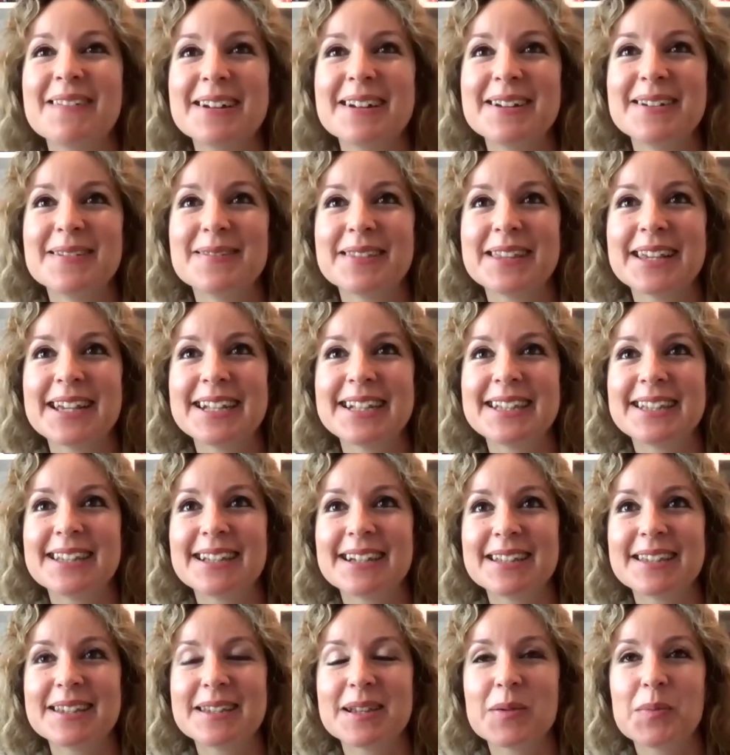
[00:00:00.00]
one of these
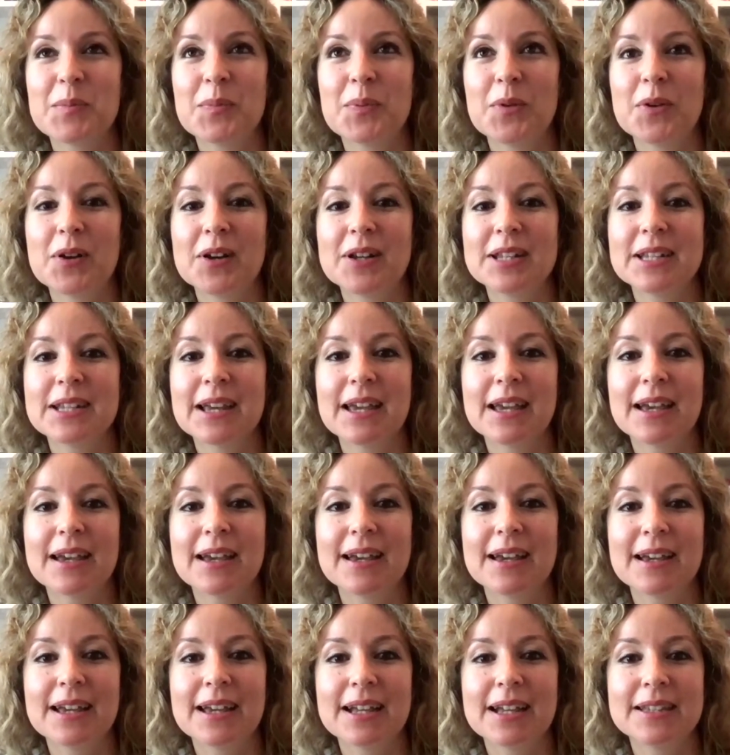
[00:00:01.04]
at some point.
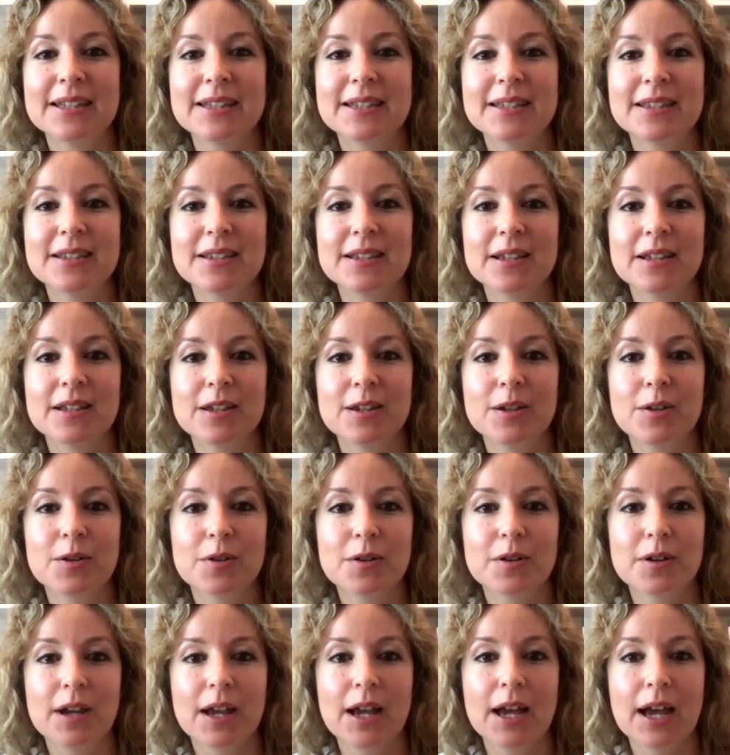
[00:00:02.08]
Uh, it's
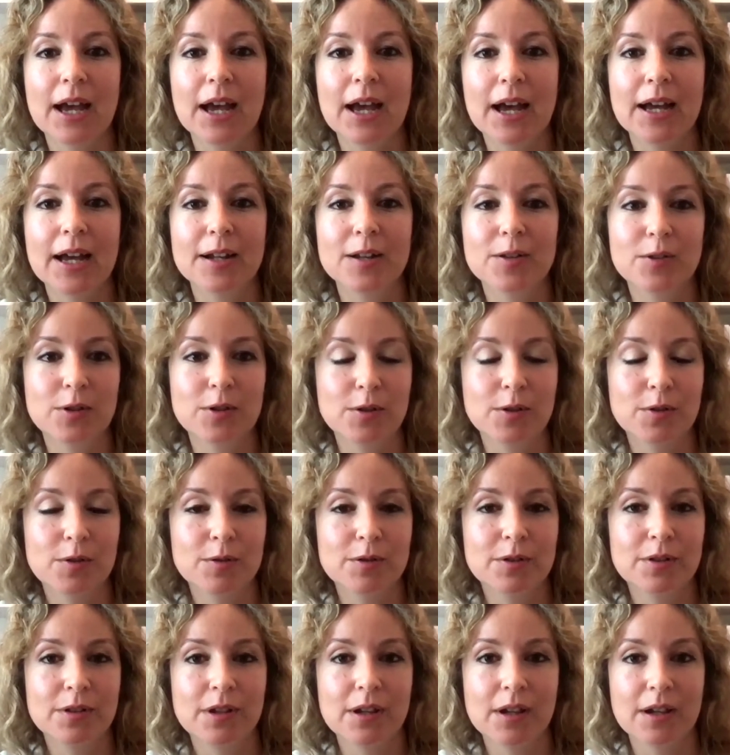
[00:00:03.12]
your
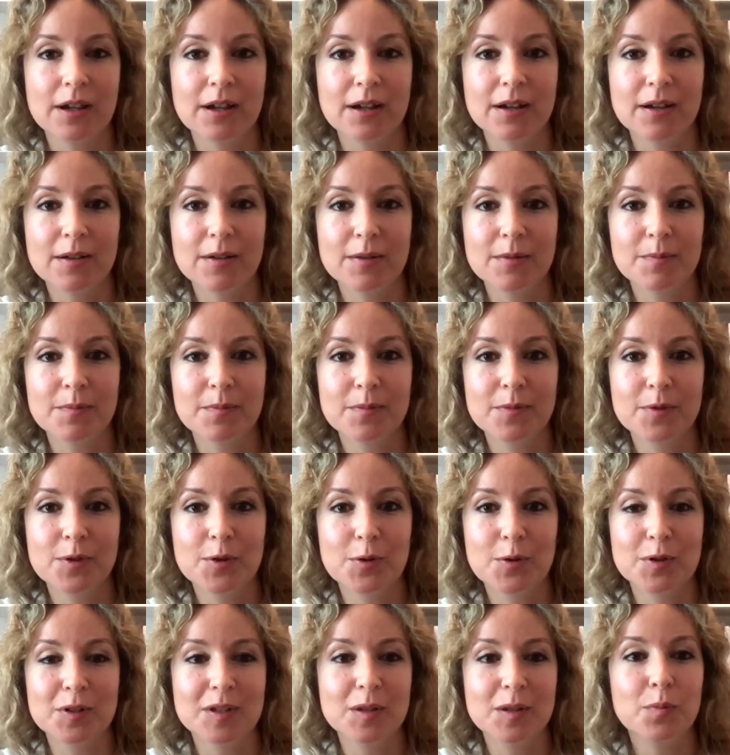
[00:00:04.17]
attitude um,
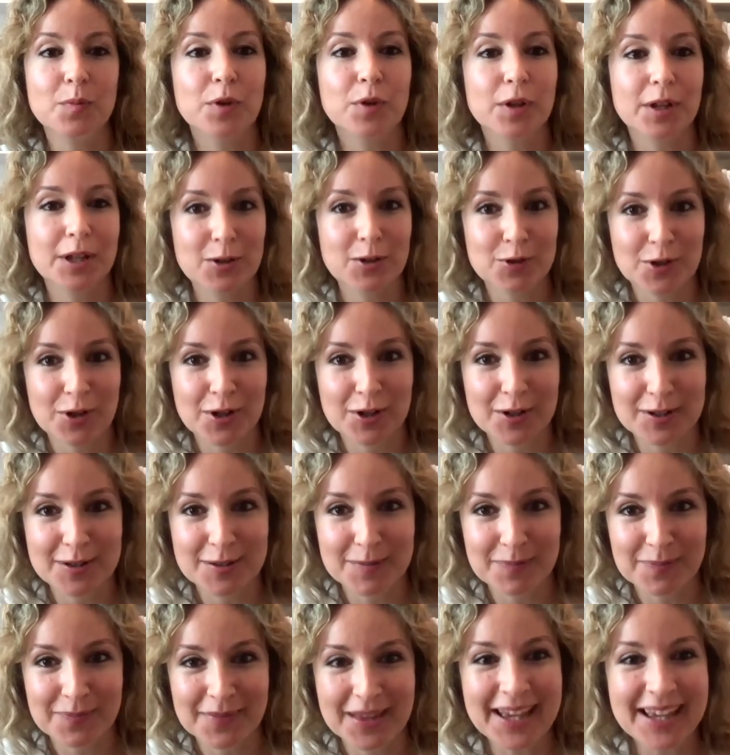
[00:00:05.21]
towards the brilliant
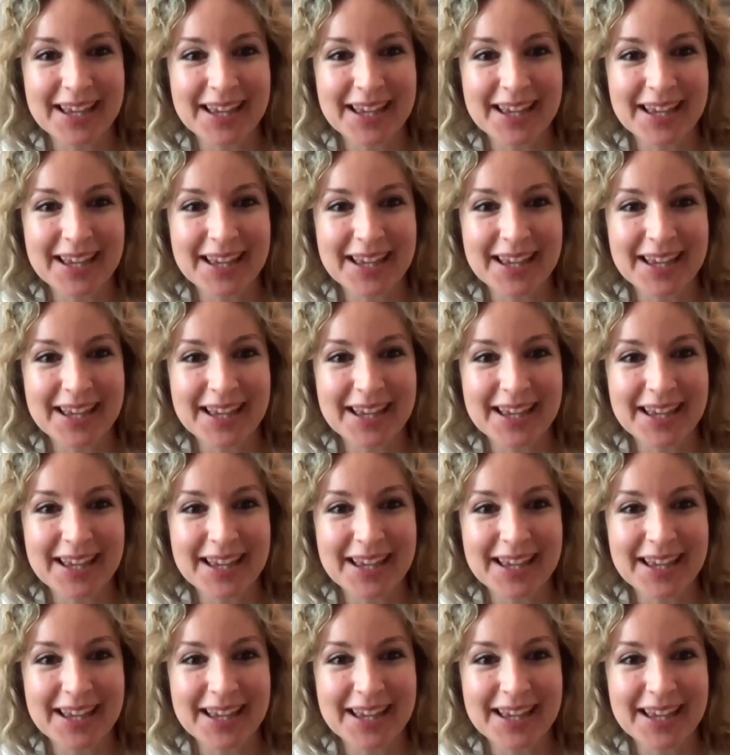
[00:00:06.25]
jerks.